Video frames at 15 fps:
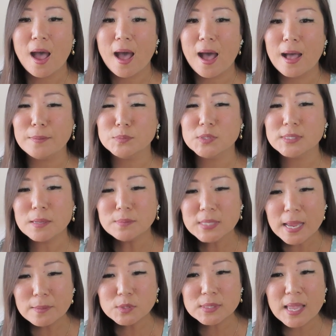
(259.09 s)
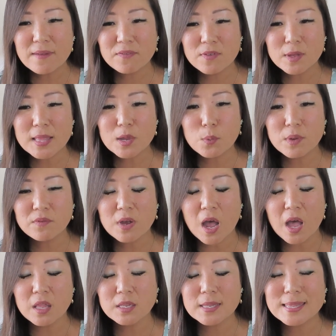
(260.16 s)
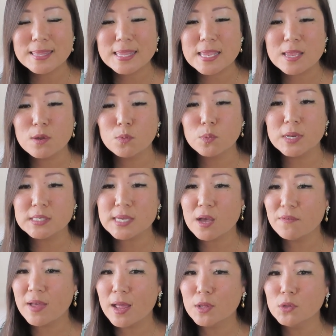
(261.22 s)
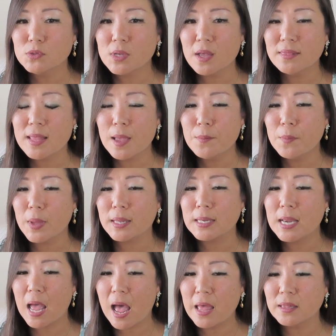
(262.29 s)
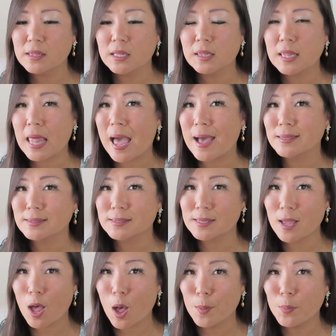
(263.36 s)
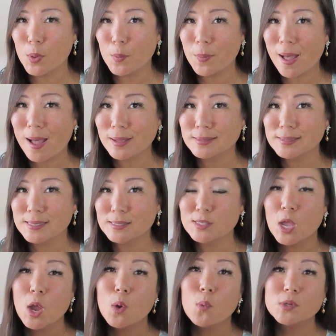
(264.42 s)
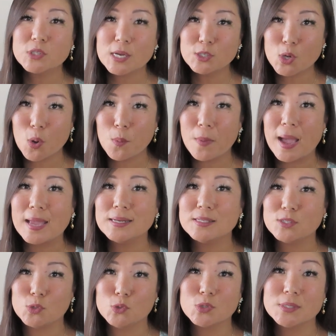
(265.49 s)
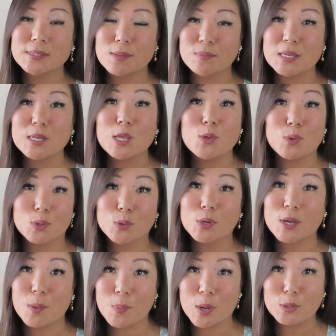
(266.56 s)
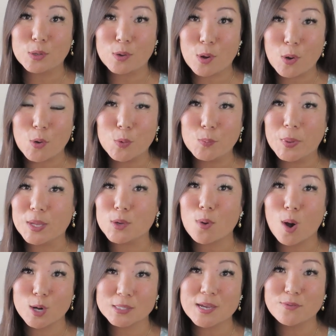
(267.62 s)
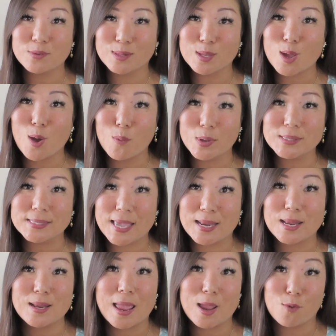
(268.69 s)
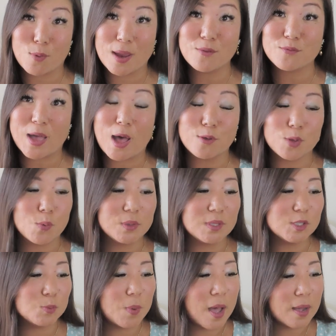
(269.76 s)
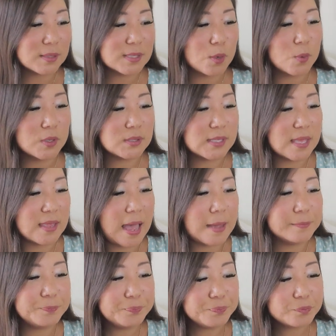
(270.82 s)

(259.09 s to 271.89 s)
Sometimes I feel like we've gotten the retail values on them, but not in the last couple boxes, which I don't mind. It's usually something that you can look up on your own, but you are definitely always getting a great value with this box, I will say that.